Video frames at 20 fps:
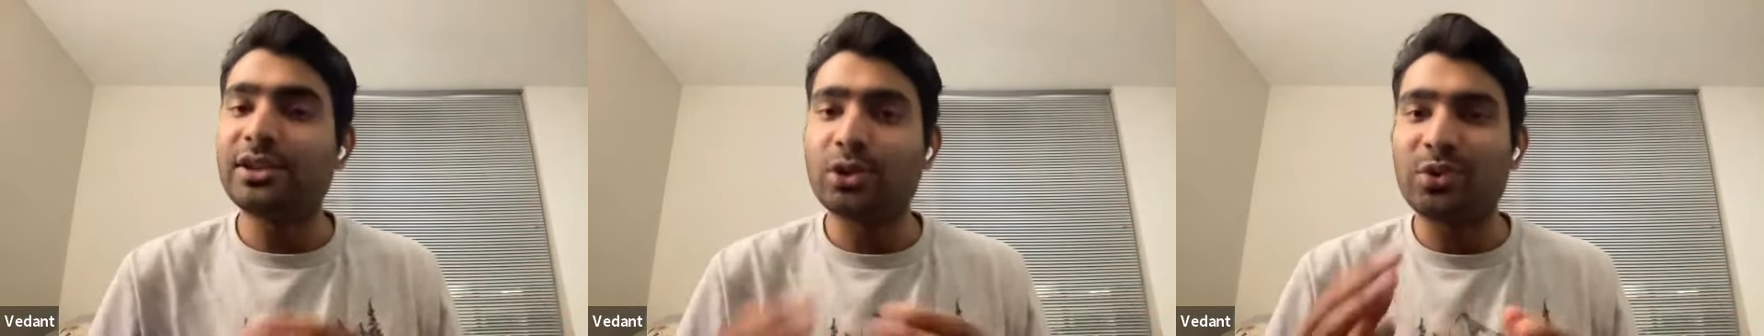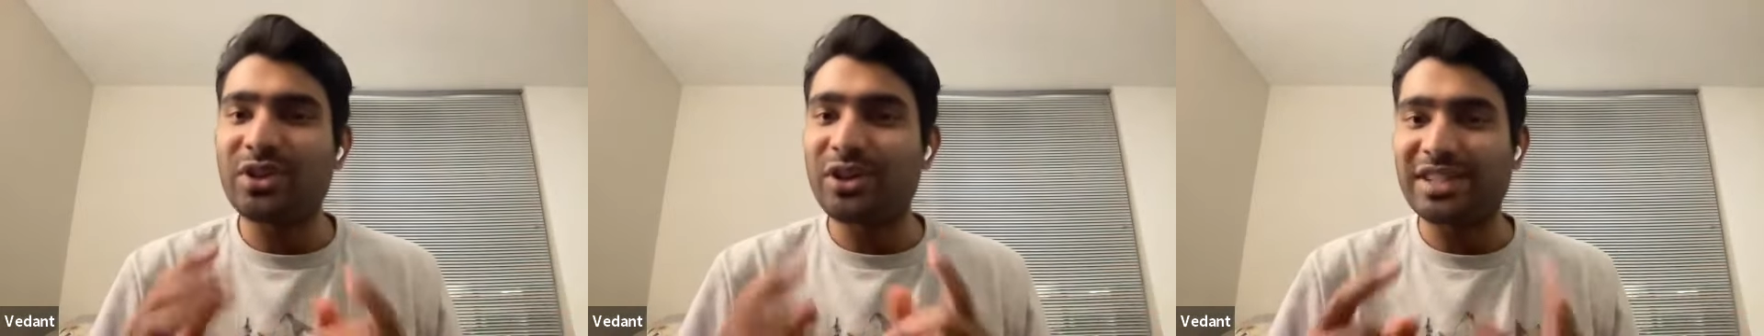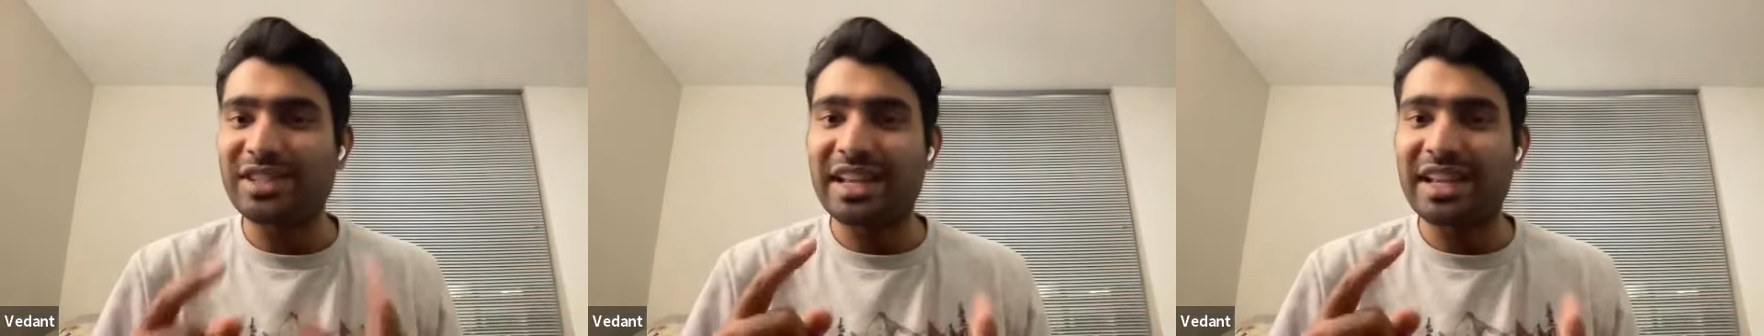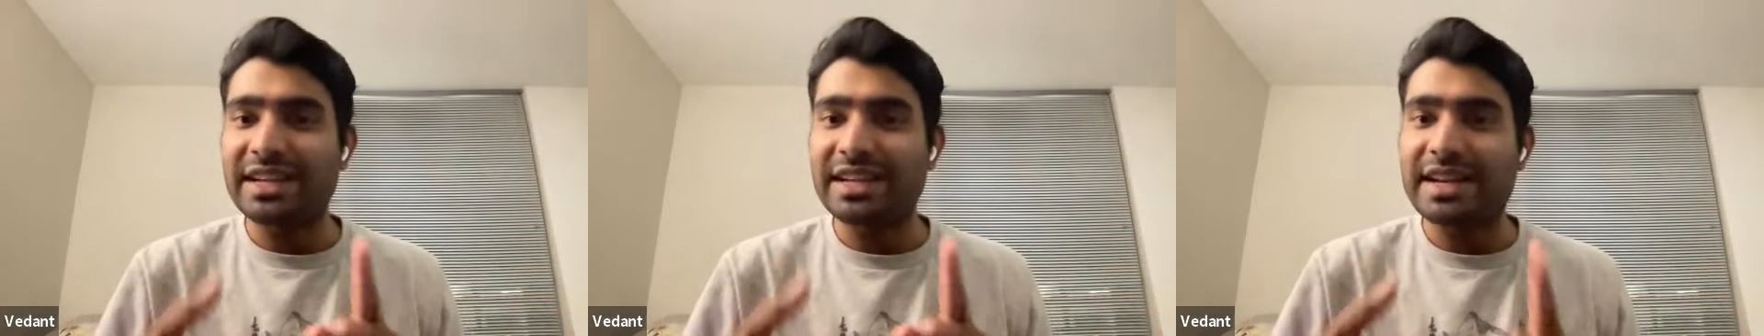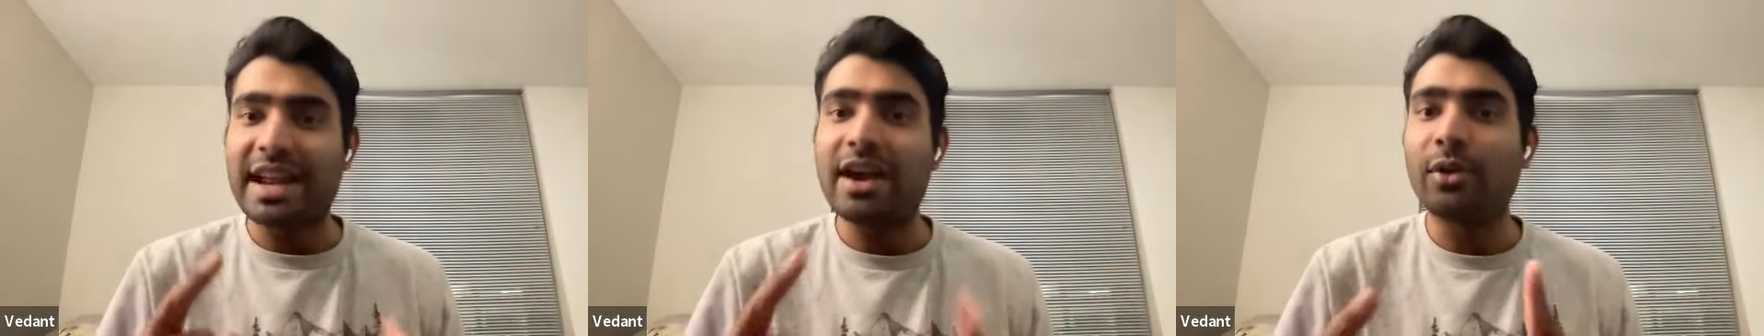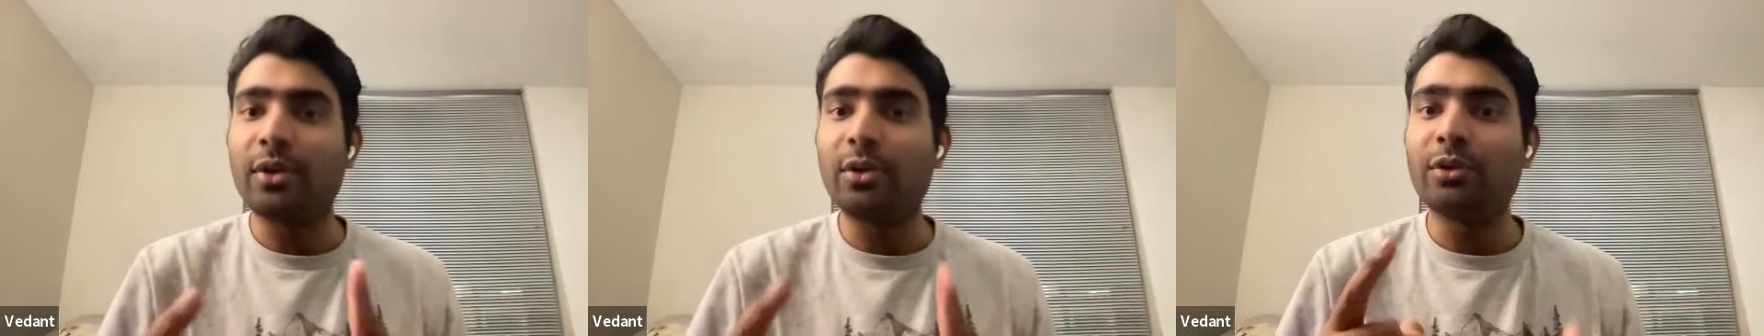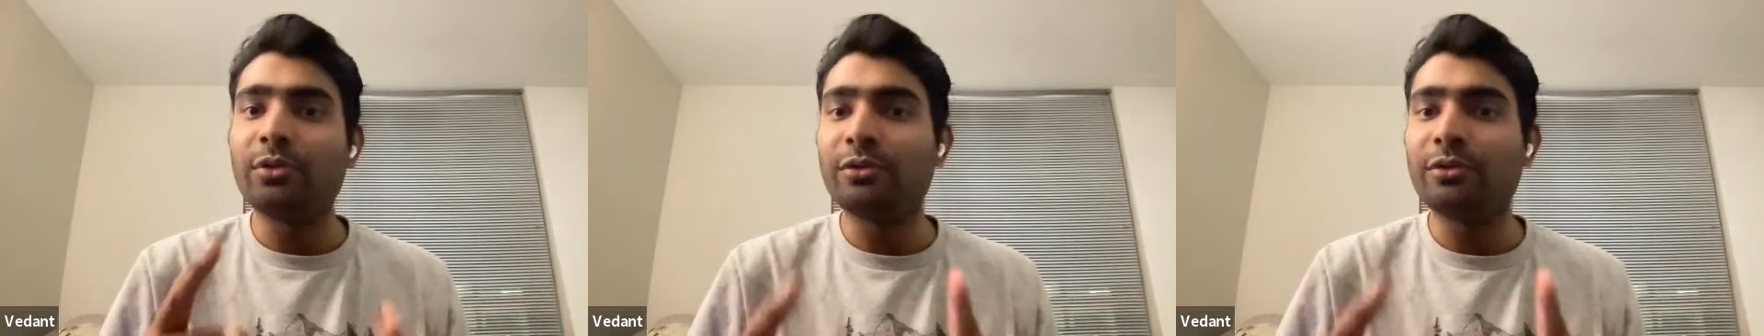So there's that
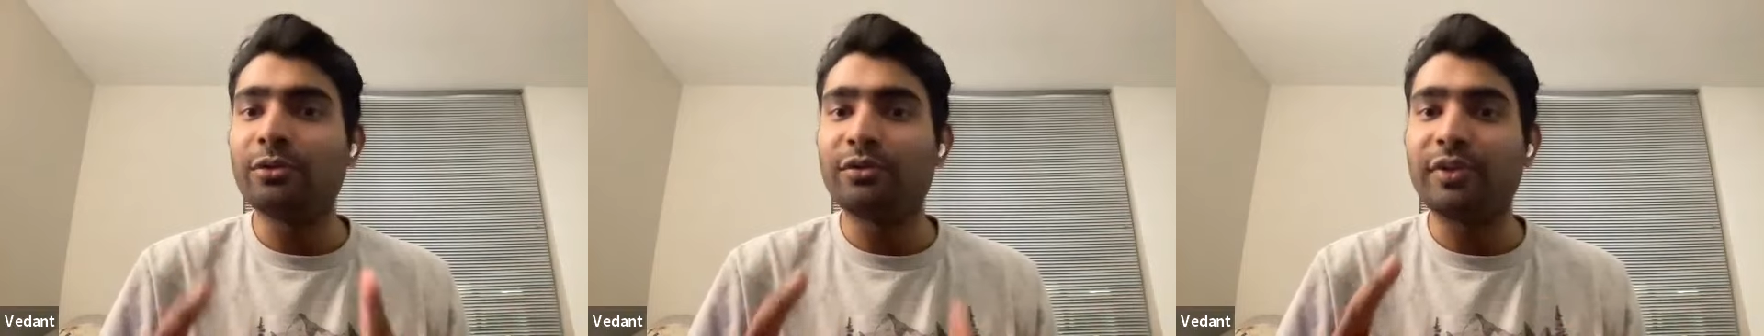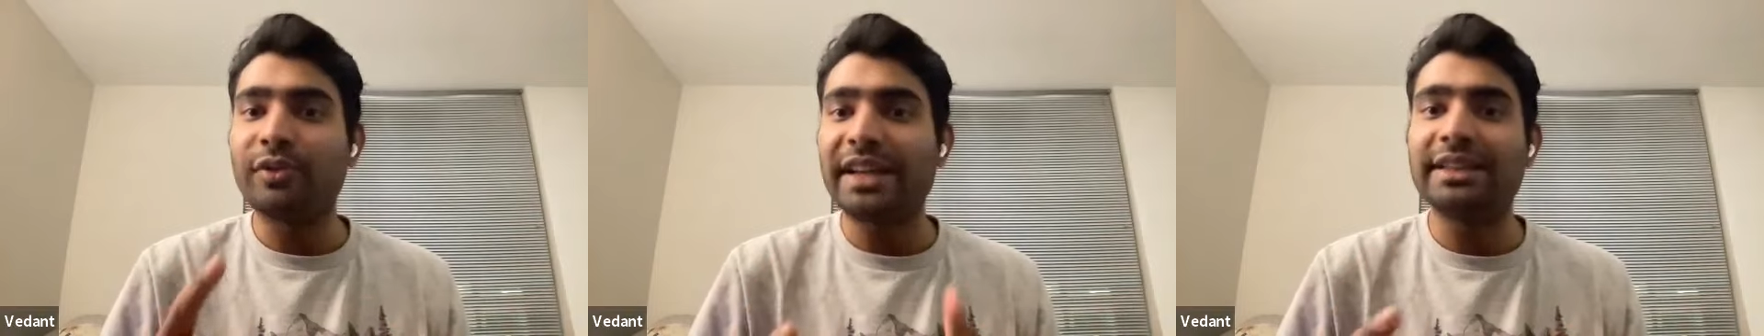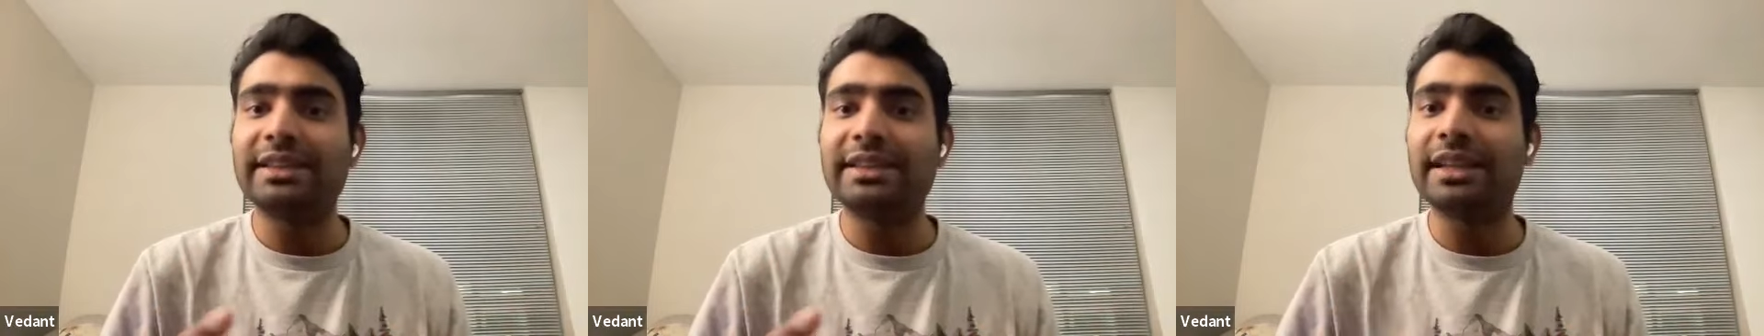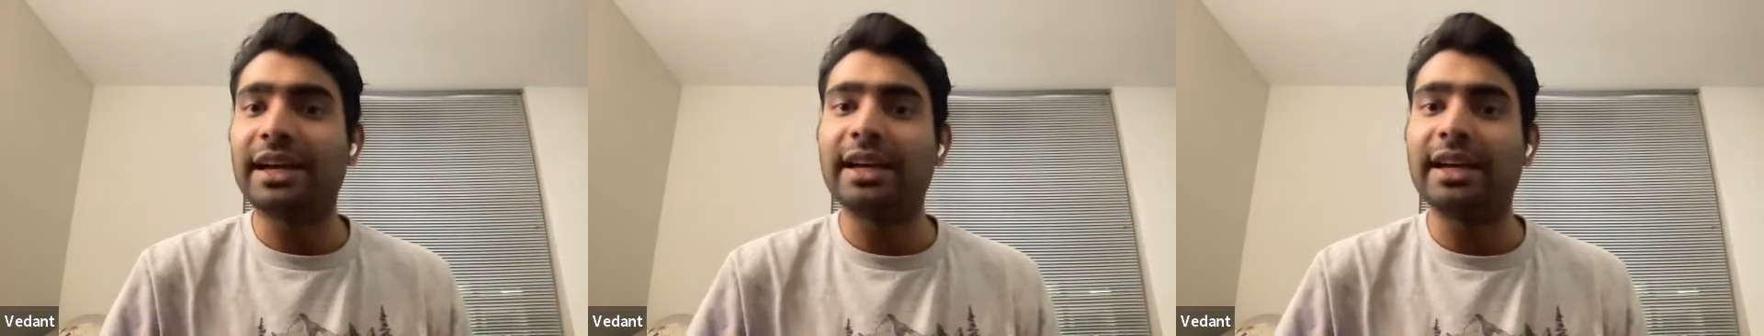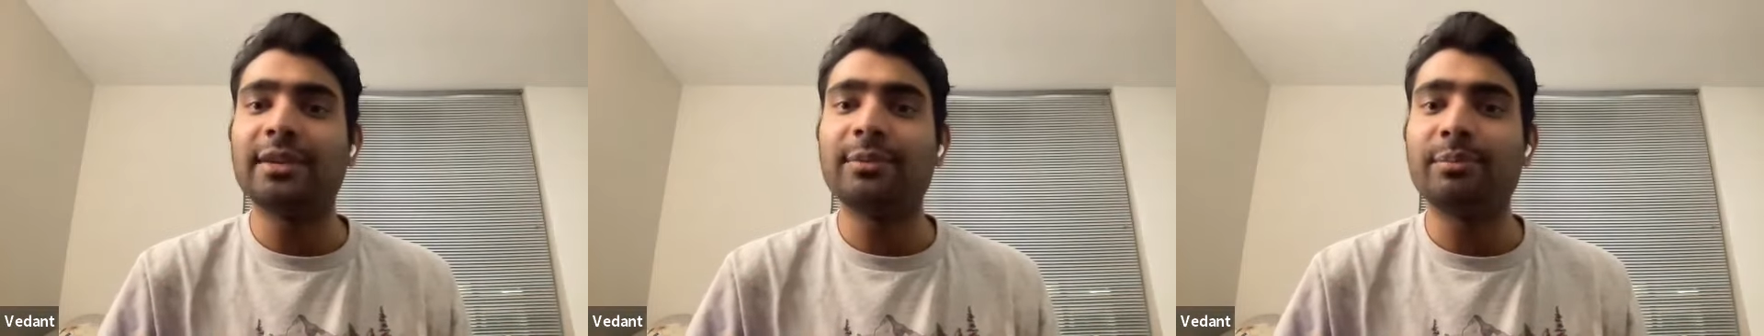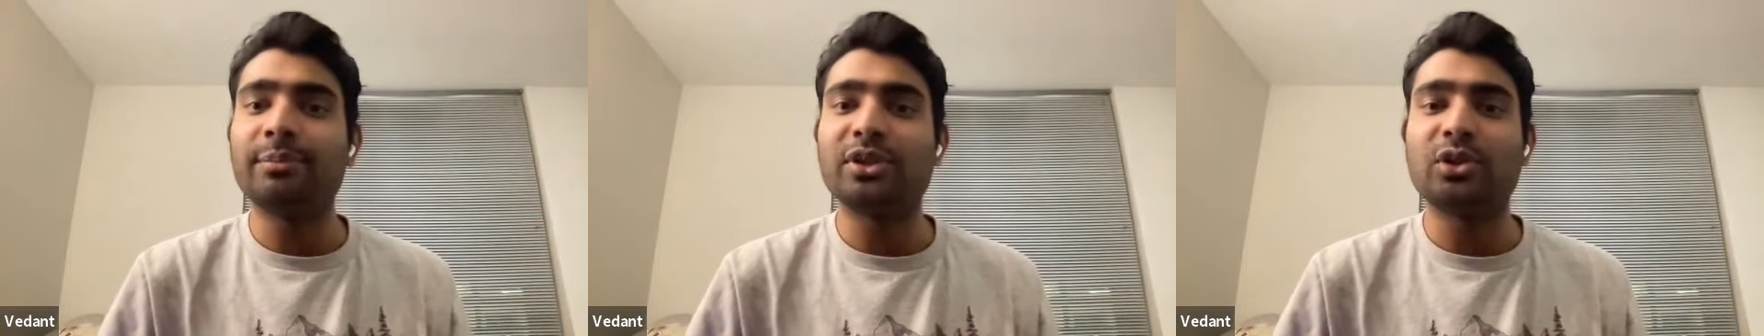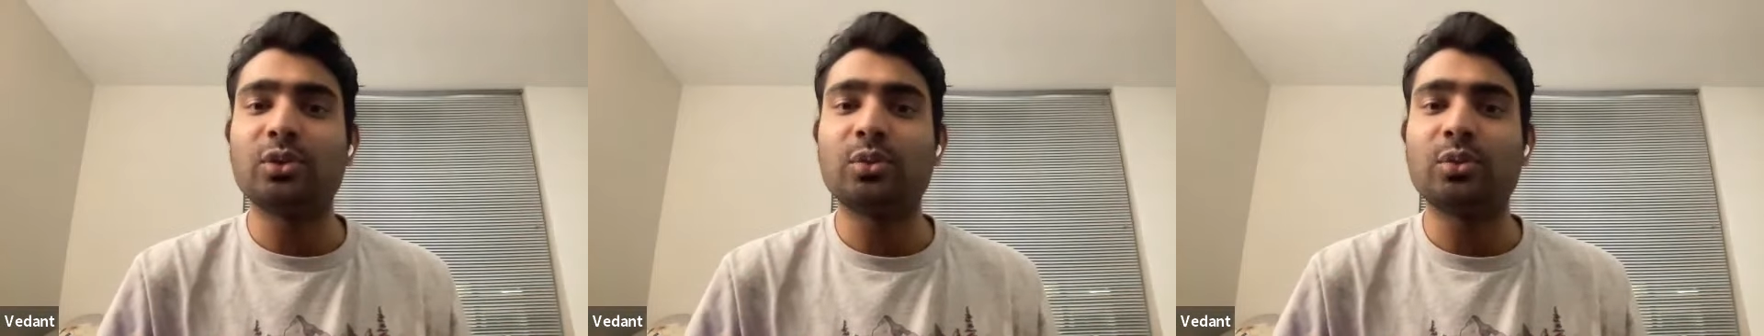narrow, fine
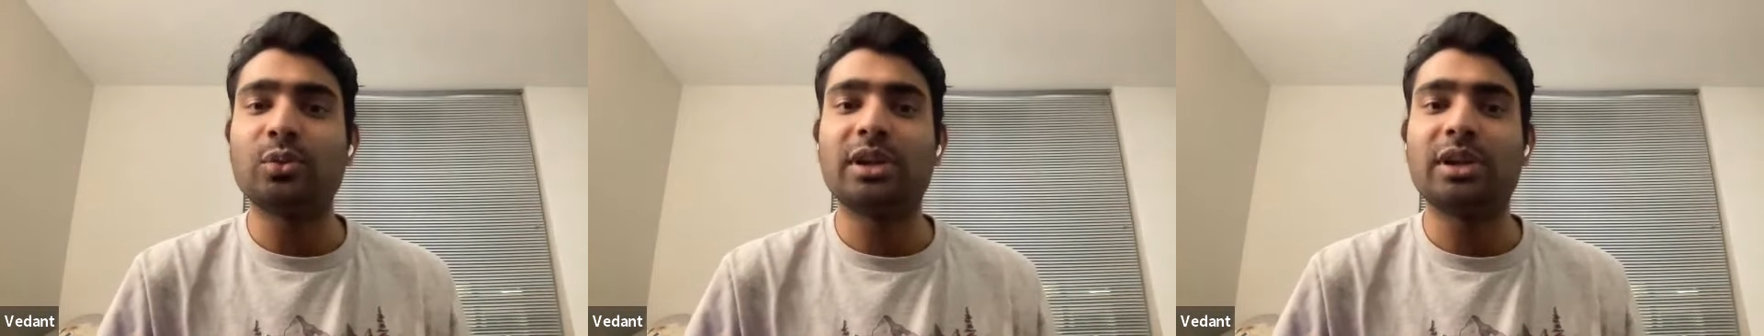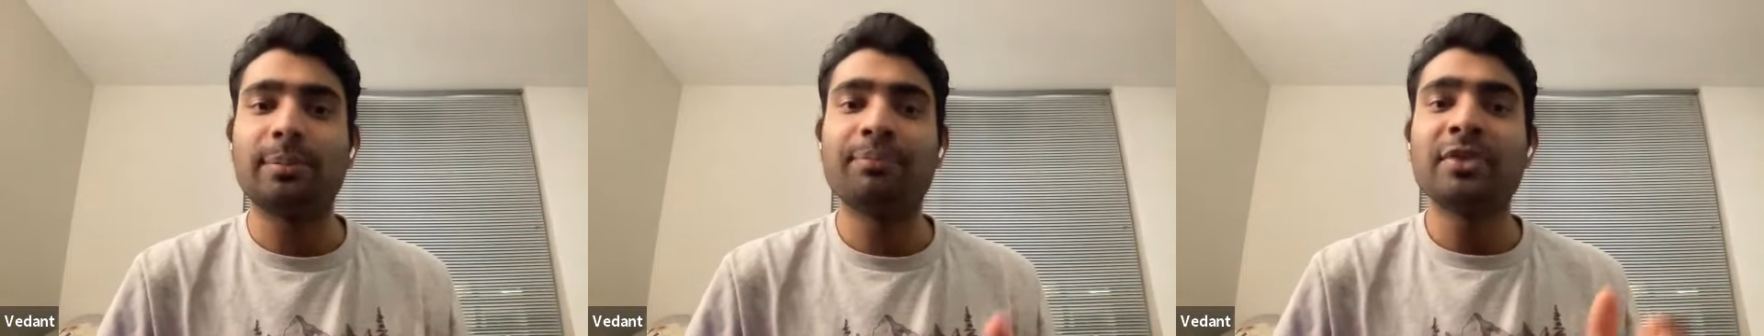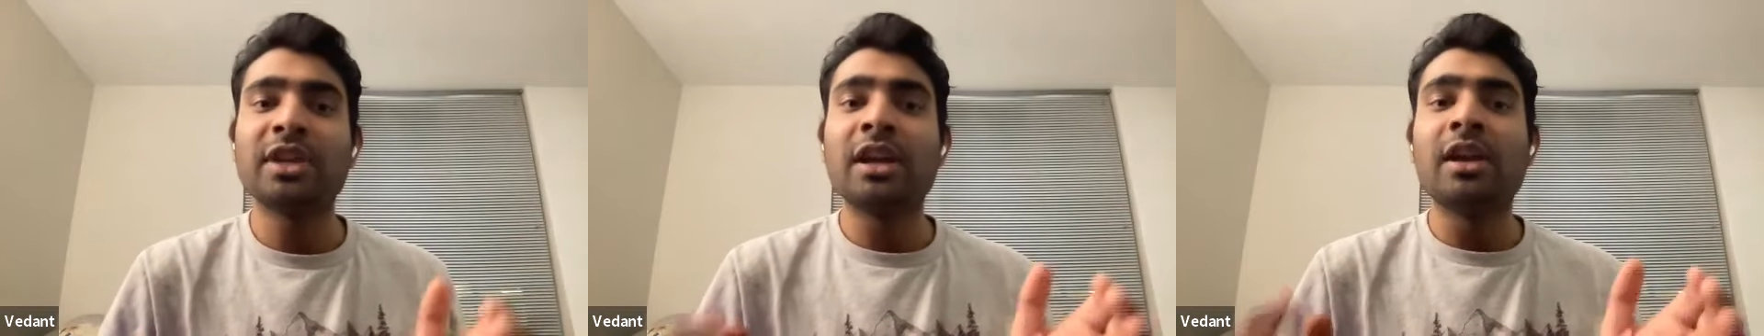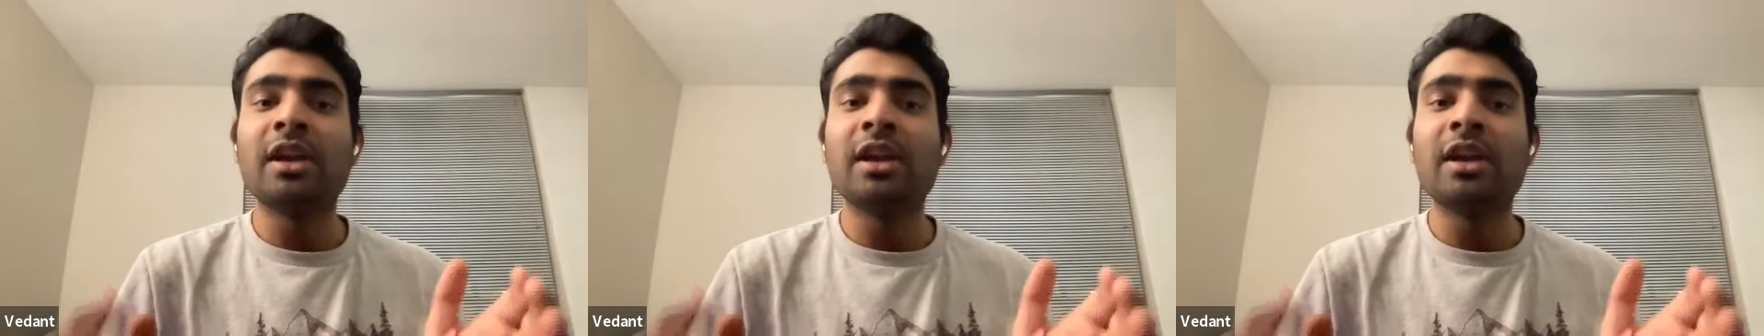line between,